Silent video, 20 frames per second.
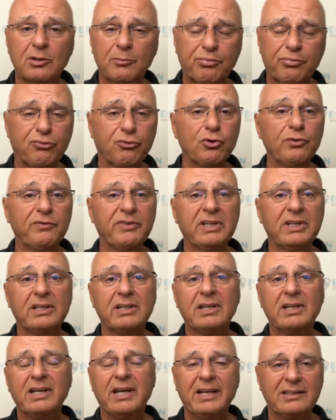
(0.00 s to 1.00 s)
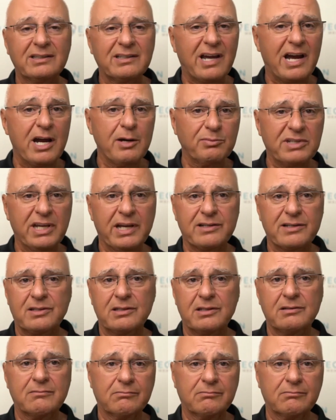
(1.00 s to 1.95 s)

proven, and time tested.